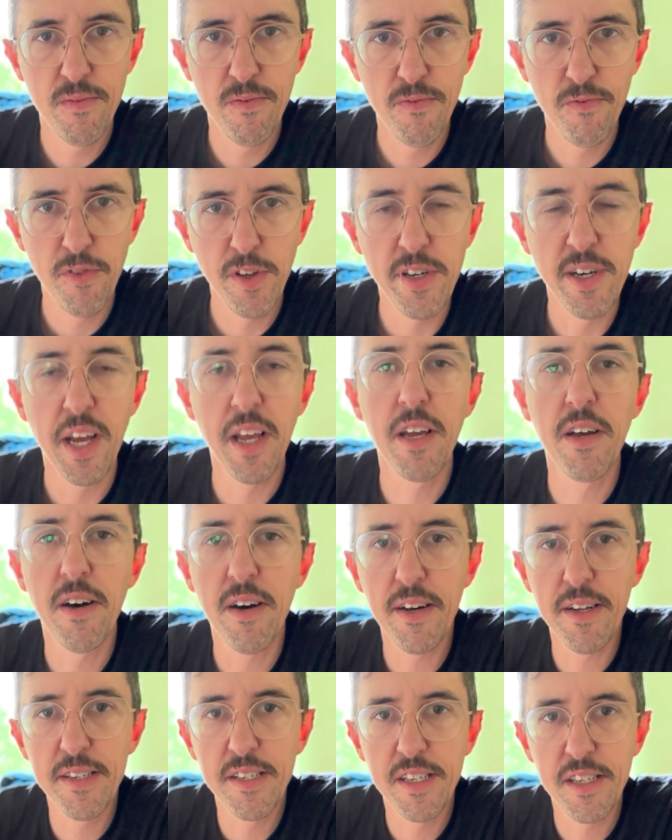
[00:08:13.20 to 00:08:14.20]
feeling
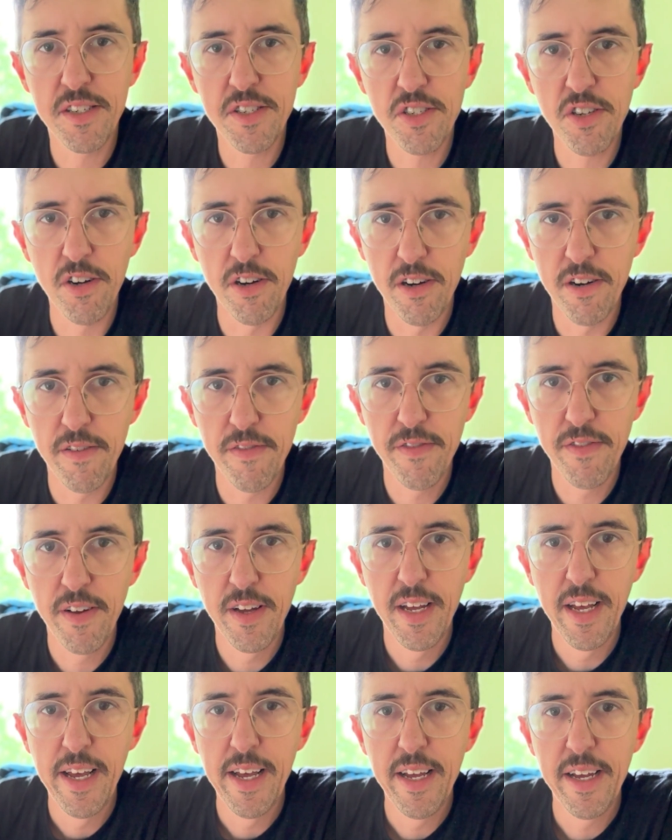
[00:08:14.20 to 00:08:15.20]
called to serve
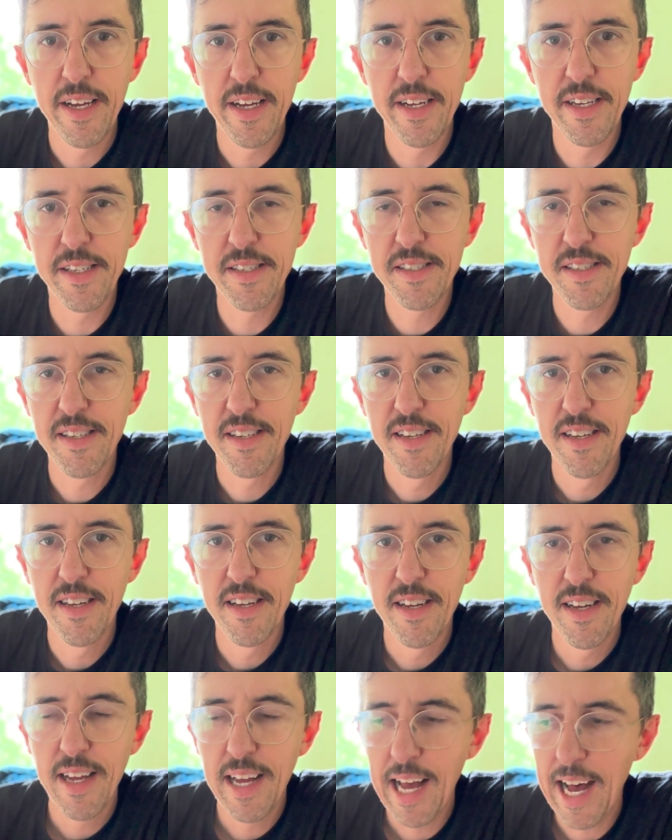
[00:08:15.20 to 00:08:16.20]
is
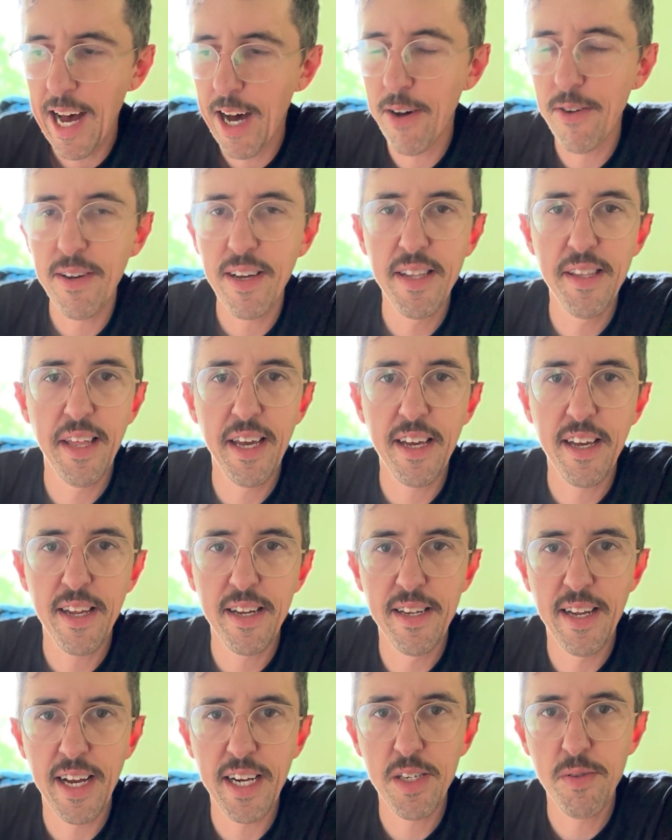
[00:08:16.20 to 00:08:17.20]
how can they
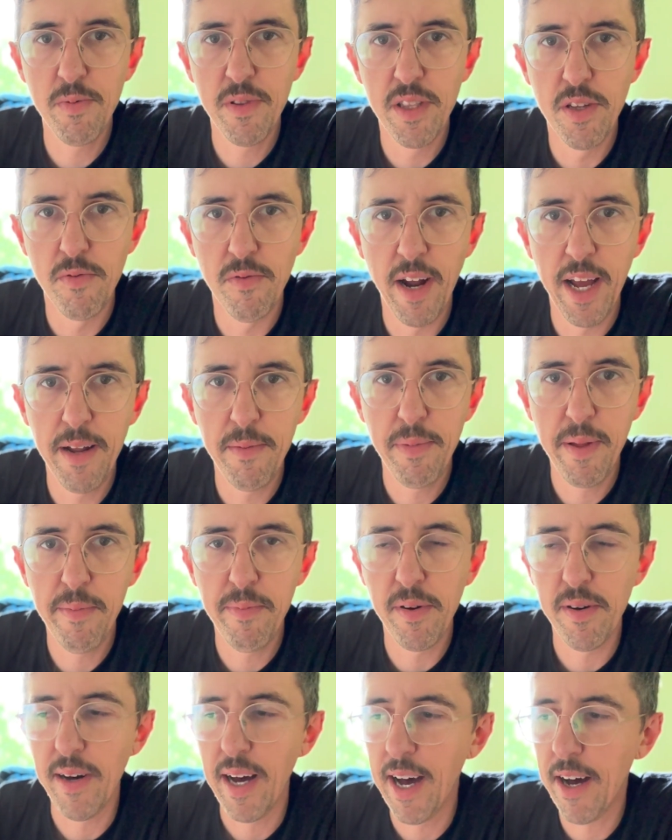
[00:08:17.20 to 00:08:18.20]
connect with the right
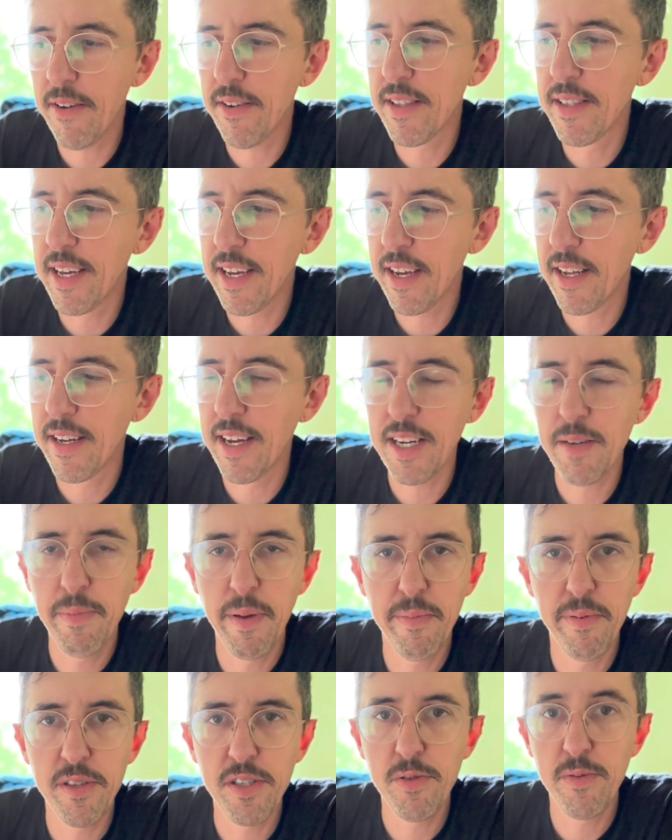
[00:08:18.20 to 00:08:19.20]
people? How can they connect
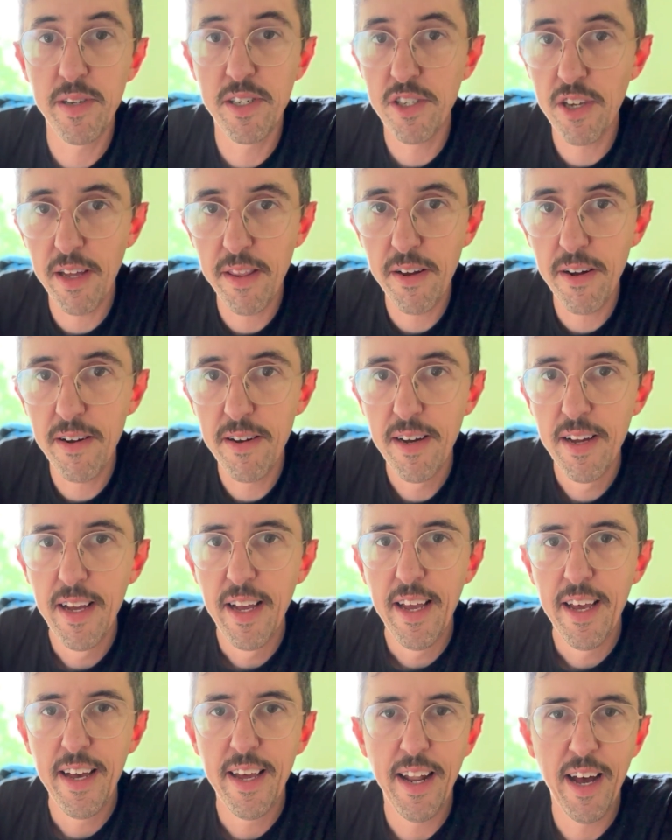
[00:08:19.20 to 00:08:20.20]
people to each other?
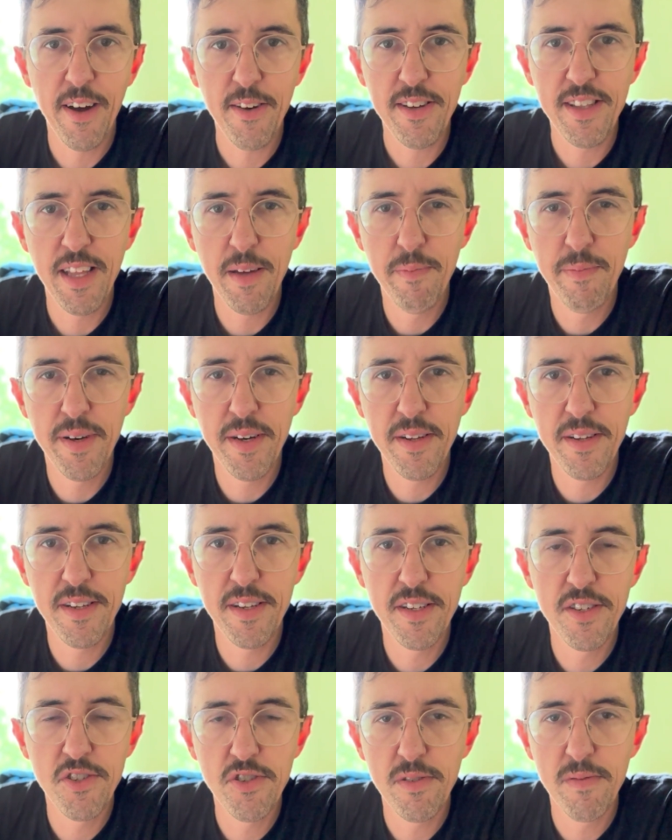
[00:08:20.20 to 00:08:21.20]
And how can they build
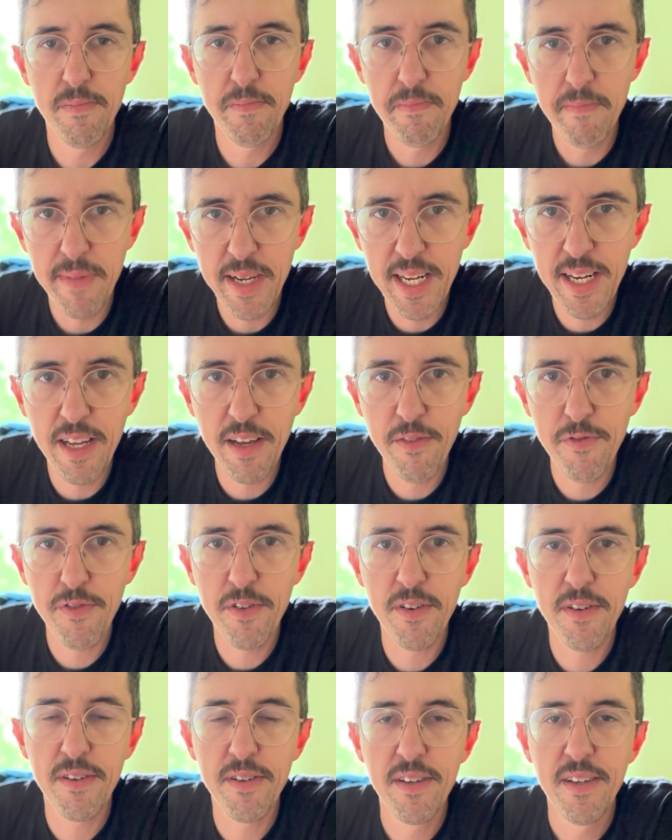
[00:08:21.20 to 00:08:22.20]

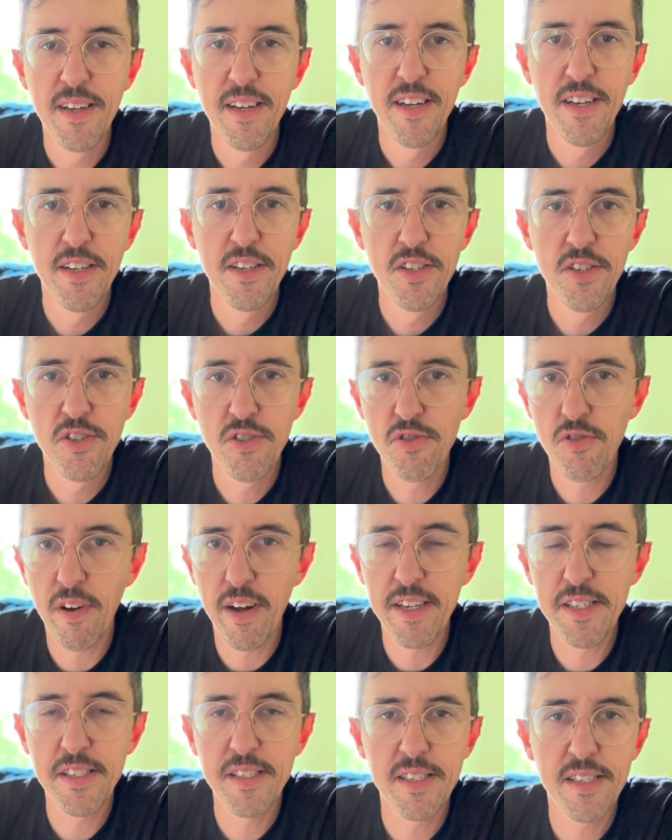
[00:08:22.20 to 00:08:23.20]
meaningful
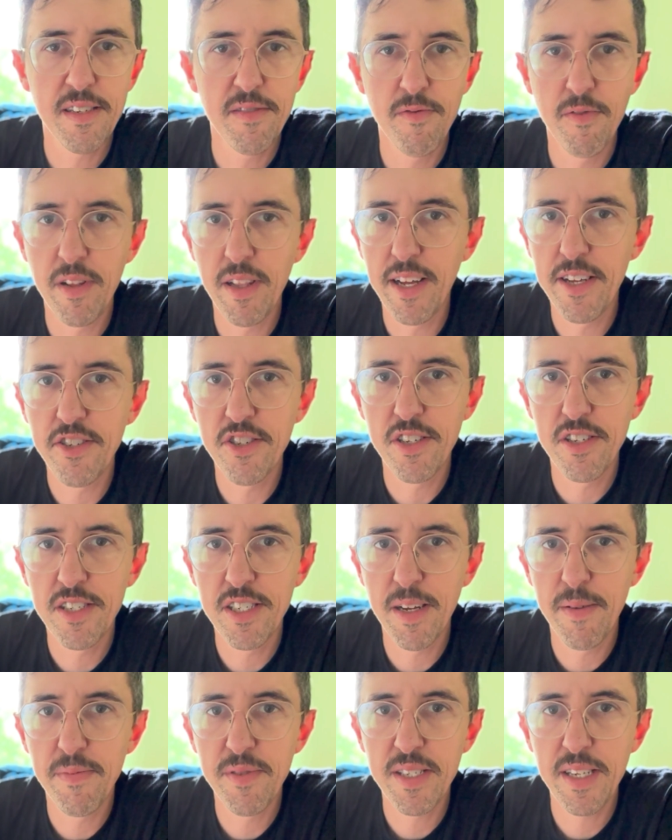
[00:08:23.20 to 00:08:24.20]
trust,
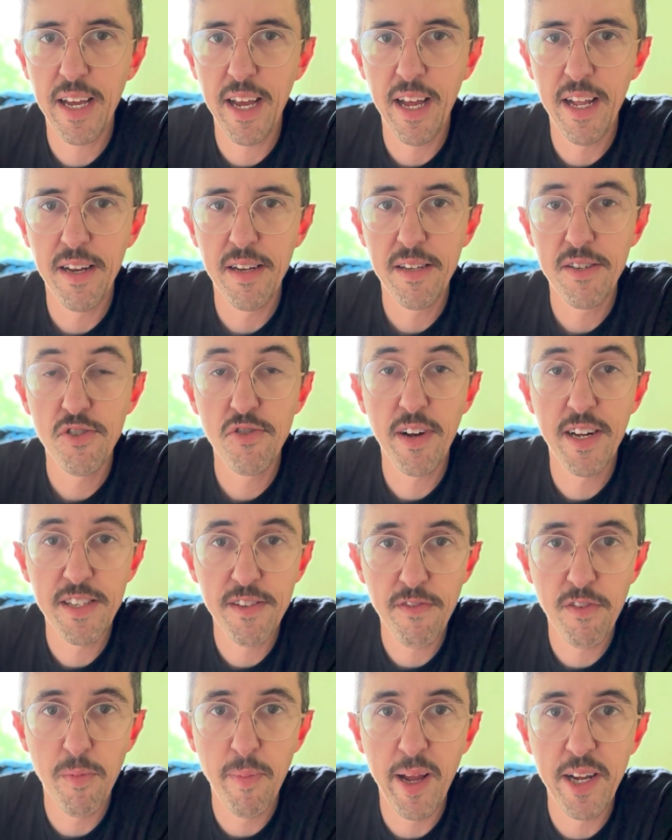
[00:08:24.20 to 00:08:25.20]
relationships, and
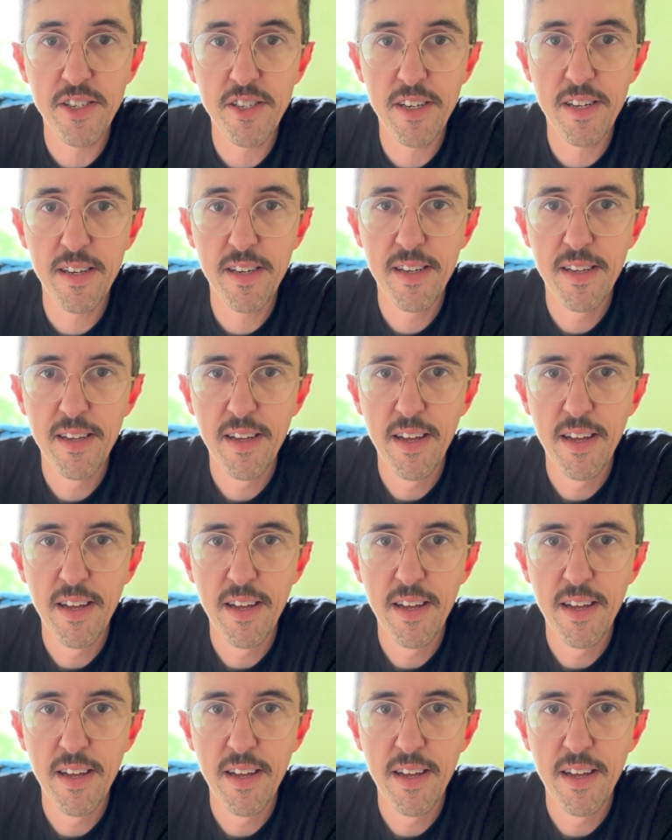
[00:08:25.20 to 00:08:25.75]
transformation?